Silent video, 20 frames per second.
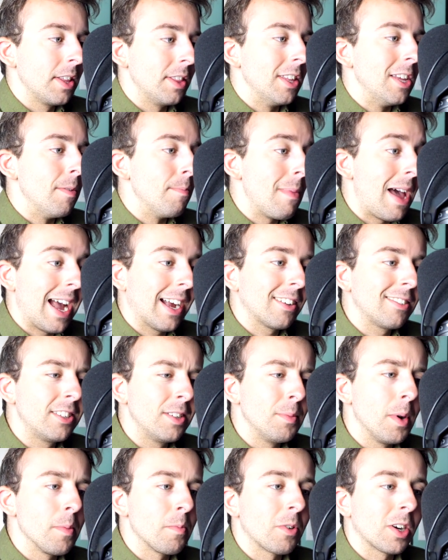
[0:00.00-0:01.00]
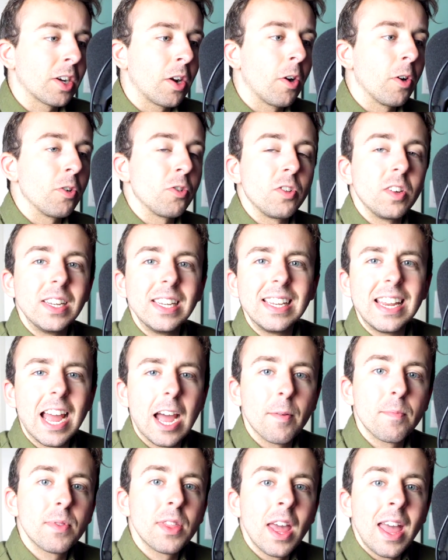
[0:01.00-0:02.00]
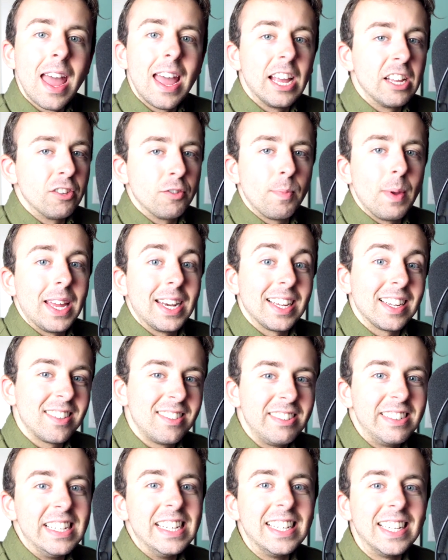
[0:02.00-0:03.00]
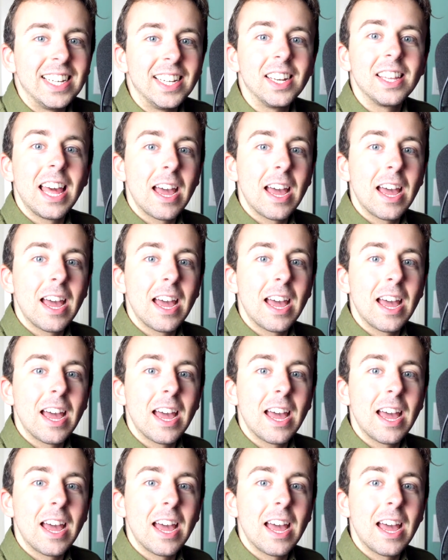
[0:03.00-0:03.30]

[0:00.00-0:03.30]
The maximum recursion depth has been exceeded.